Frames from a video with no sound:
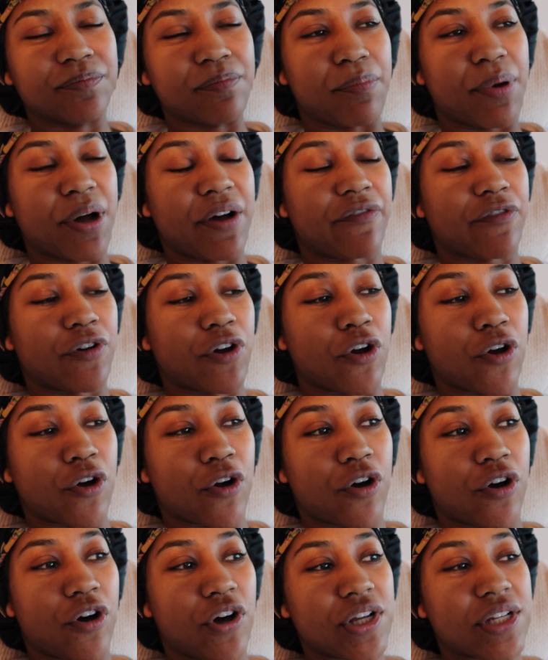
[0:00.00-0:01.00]
But for
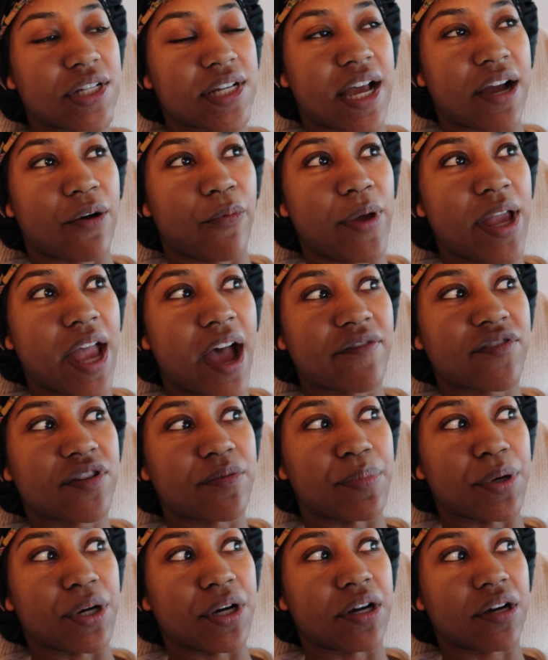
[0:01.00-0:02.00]
girls, like, we have
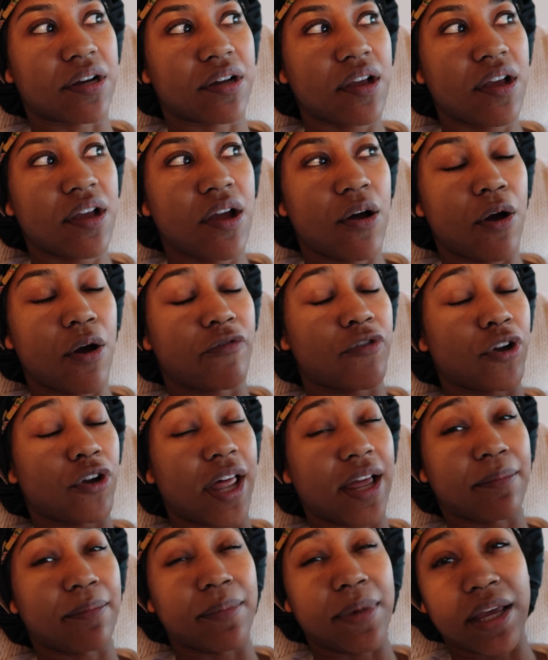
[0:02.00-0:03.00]
to book, or if you're
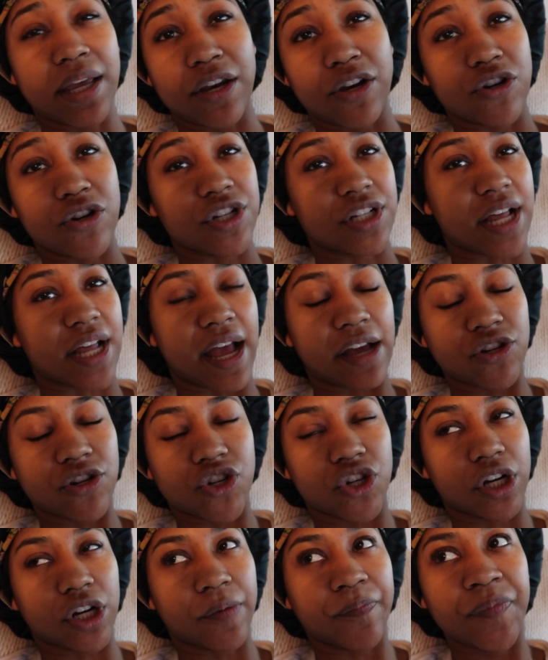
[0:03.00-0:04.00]
like me and you're just
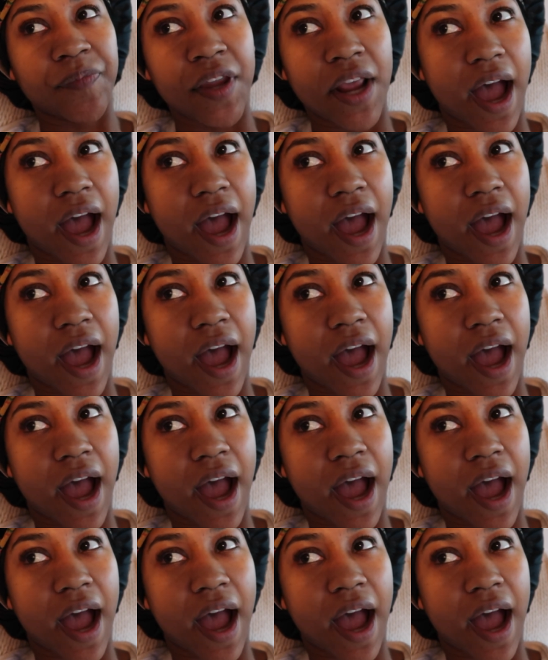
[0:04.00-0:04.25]
extra,